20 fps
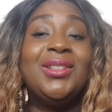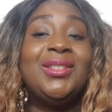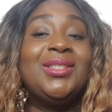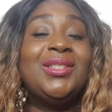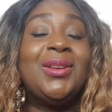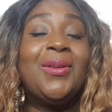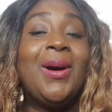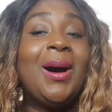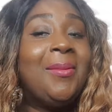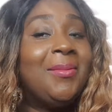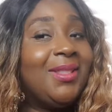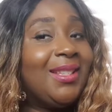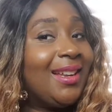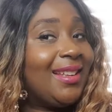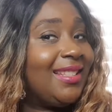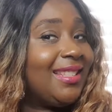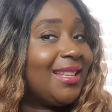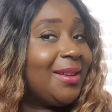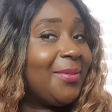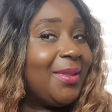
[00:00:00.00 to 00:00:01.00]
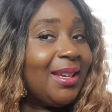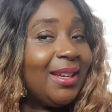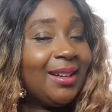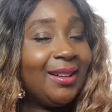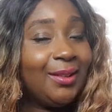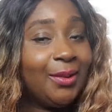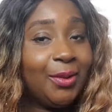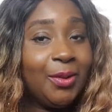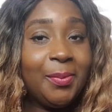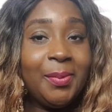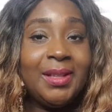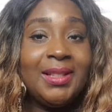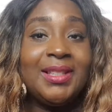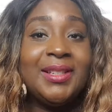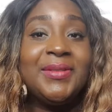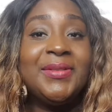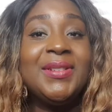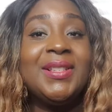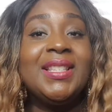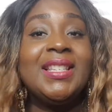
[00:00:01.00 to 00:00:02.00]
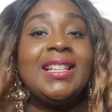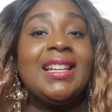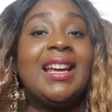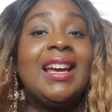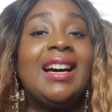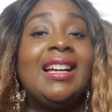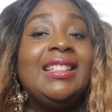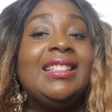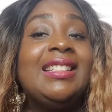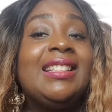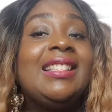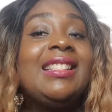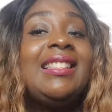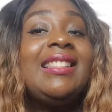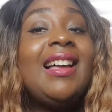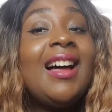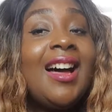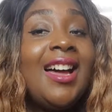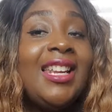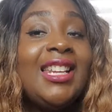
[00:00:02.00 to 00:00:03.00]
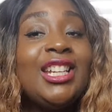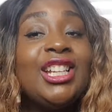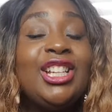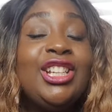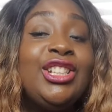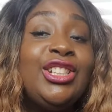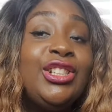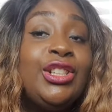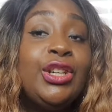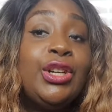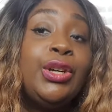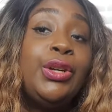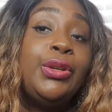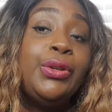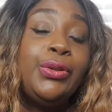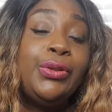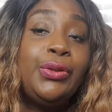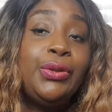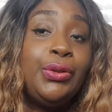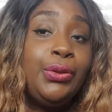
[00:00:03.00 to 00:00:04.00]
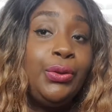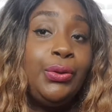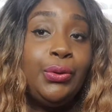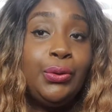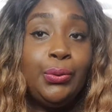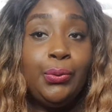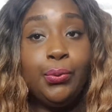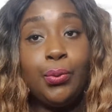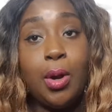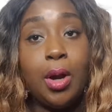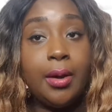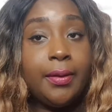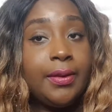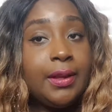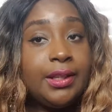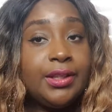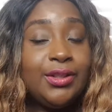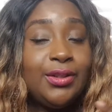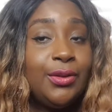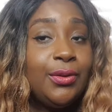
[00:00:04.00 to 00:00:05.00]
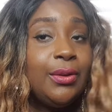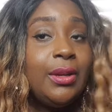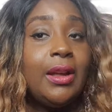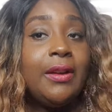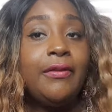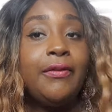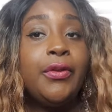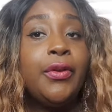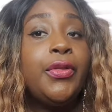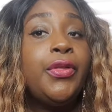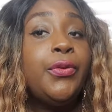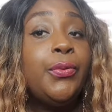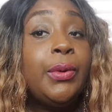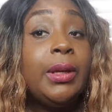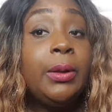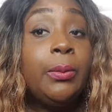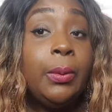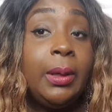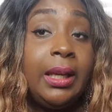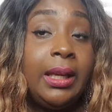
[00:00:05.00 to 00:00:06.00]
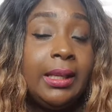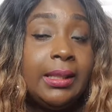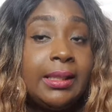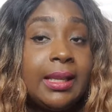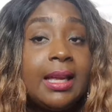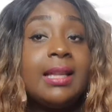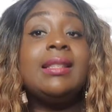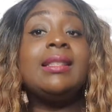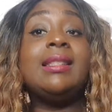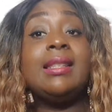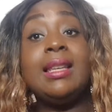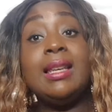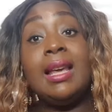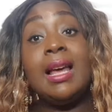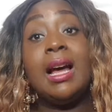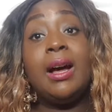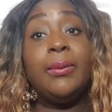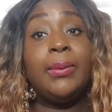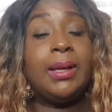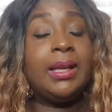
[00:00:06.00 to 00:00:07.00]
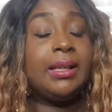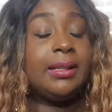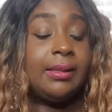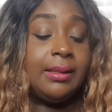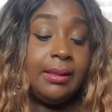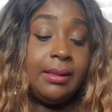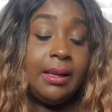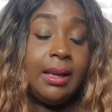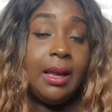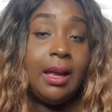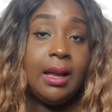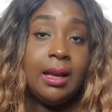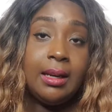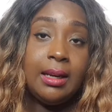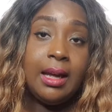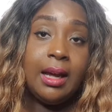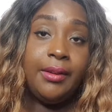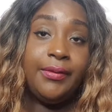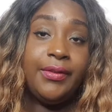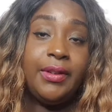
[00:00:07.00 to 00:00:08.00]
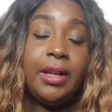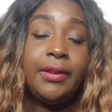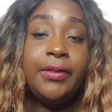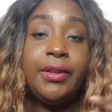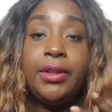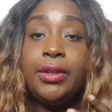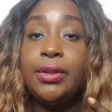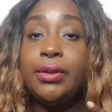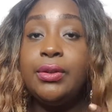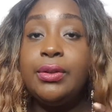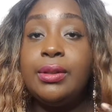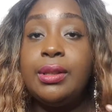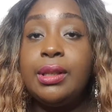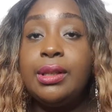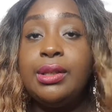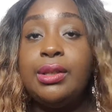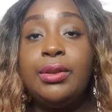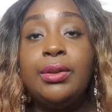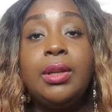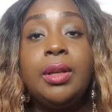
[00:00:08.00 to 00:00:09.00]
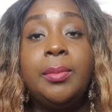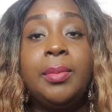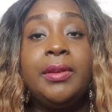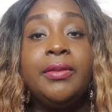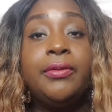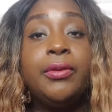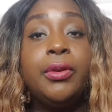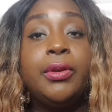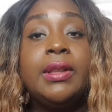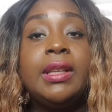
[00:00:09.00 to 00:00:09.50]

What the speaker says: So I've done something a little bit different today. I decided to rock this unit for 3 weeks and see how it is. Now I've never used this unit before.